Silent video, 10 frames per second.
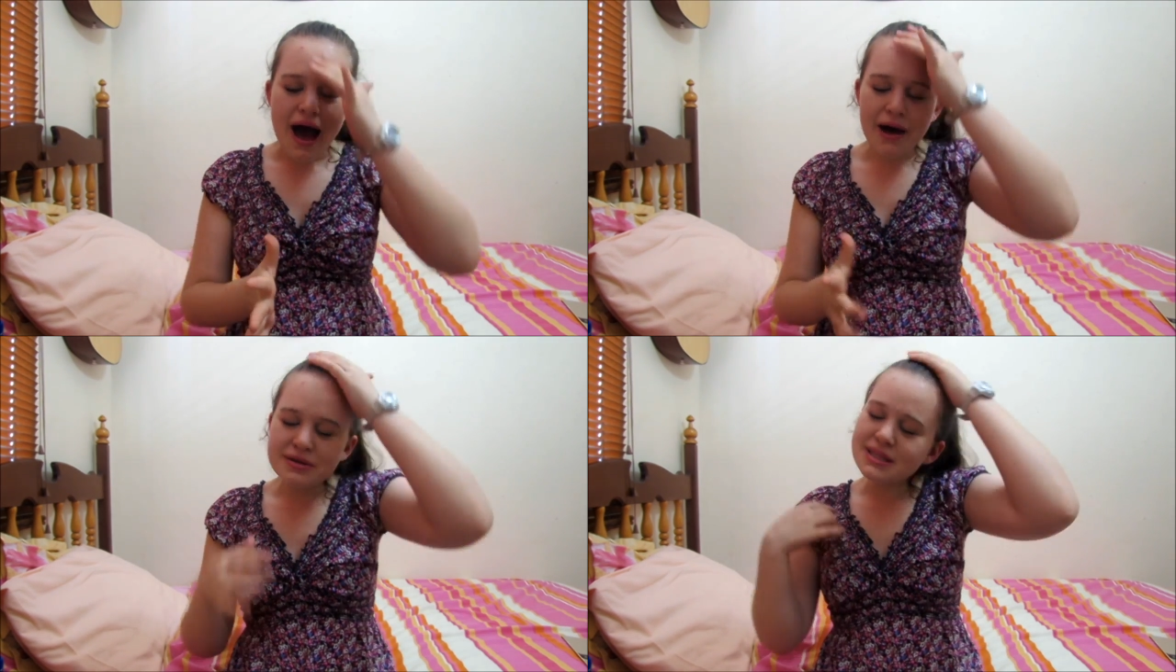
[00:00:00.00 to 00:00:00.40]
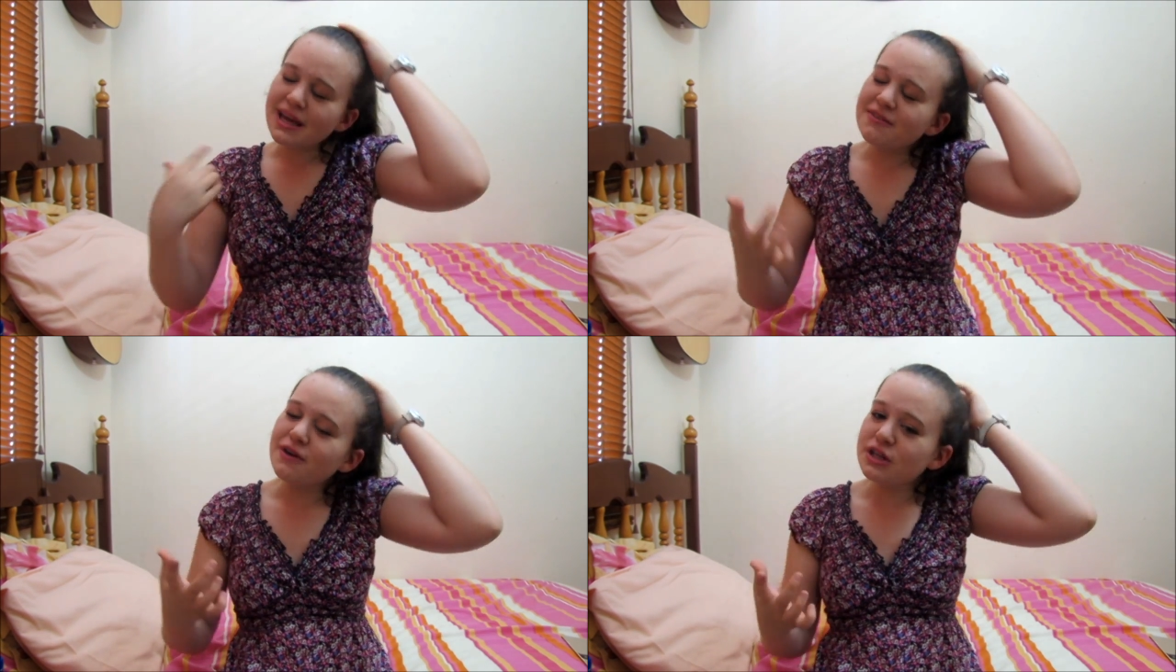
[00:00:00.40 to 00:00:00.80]
I was
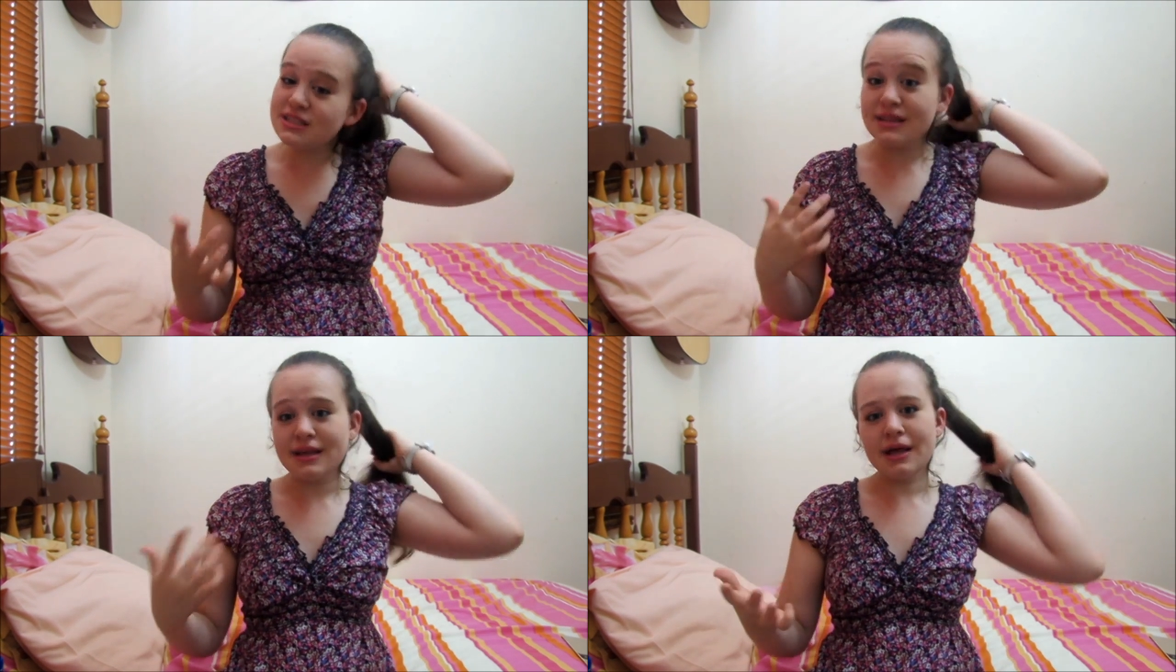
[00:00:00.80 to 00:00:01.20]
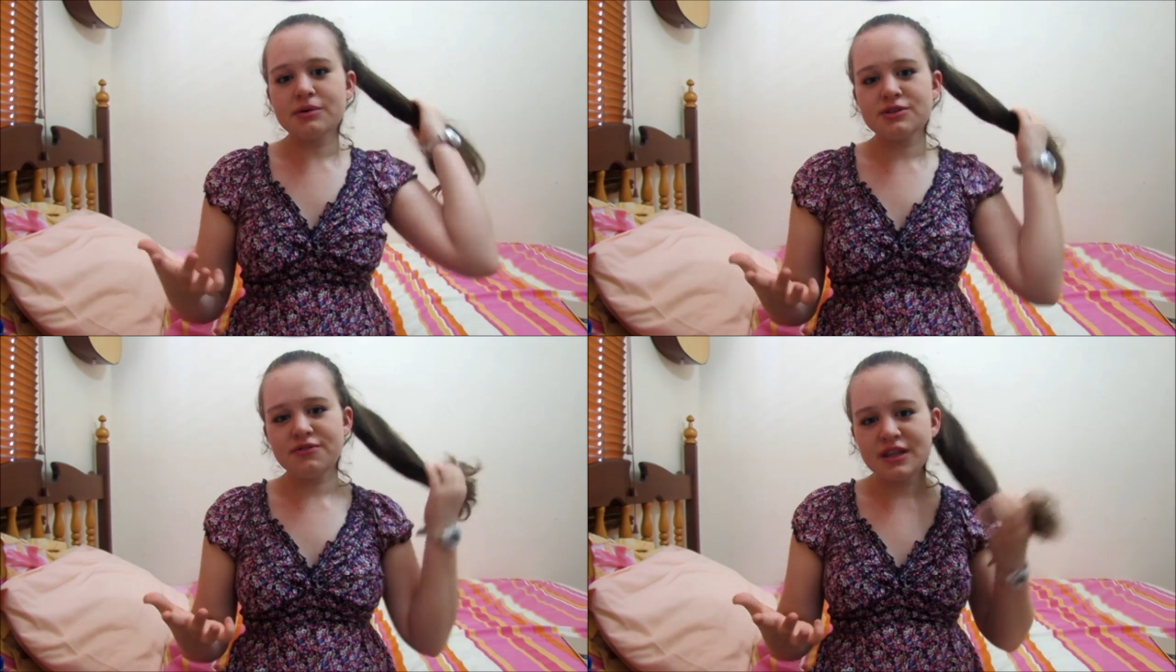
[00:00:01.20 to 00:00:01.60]
taking photos and then I
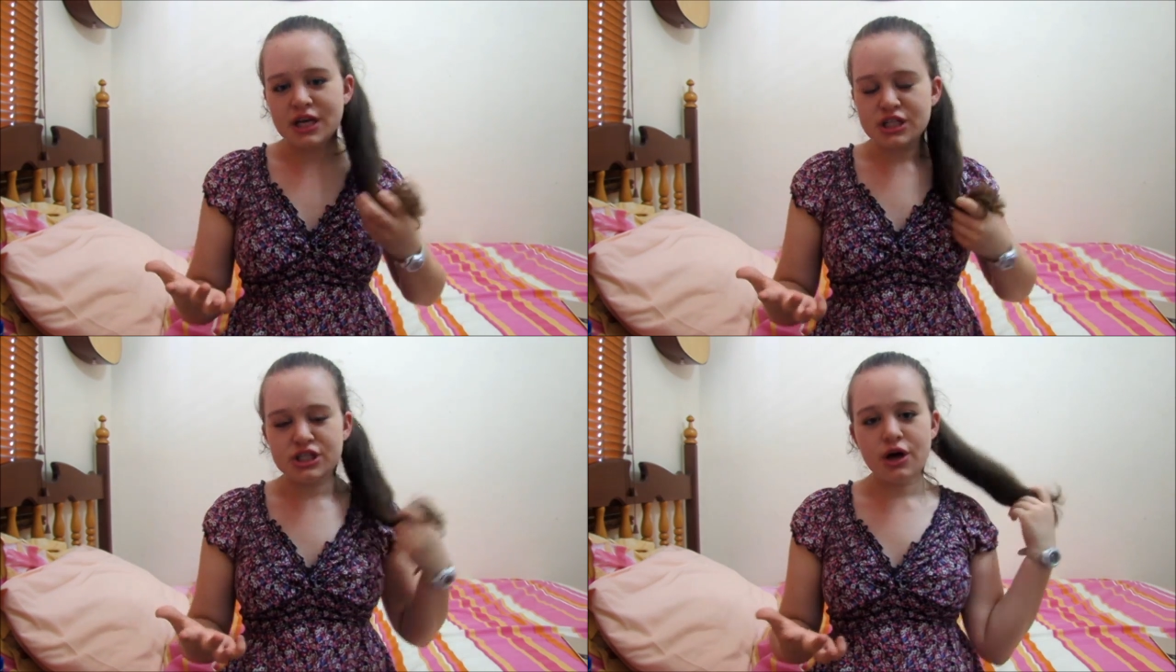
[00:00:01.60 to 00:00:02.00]
was finished,